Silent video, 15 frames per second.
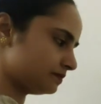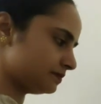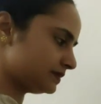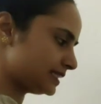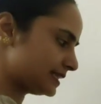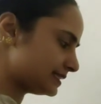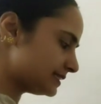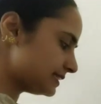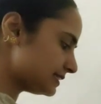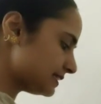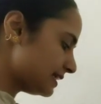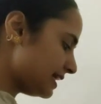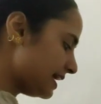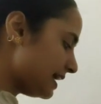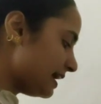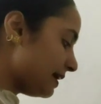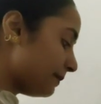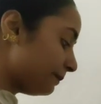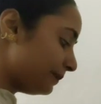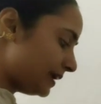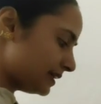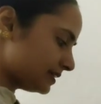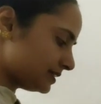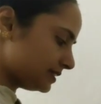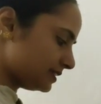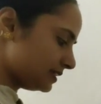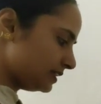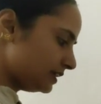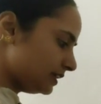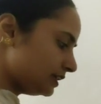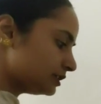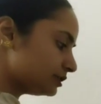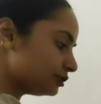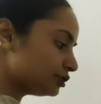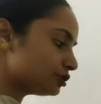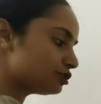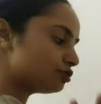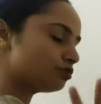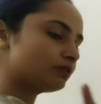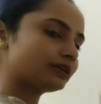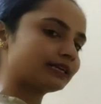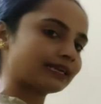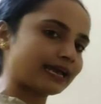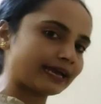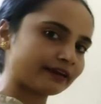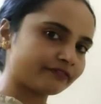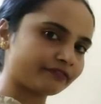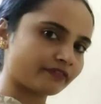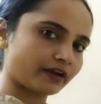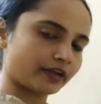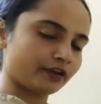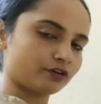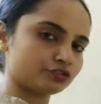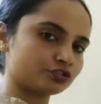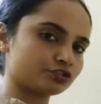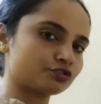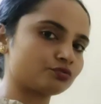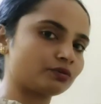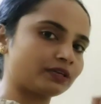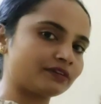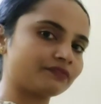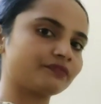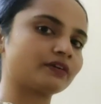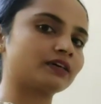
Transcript: tenses, plus just to clarify or just to give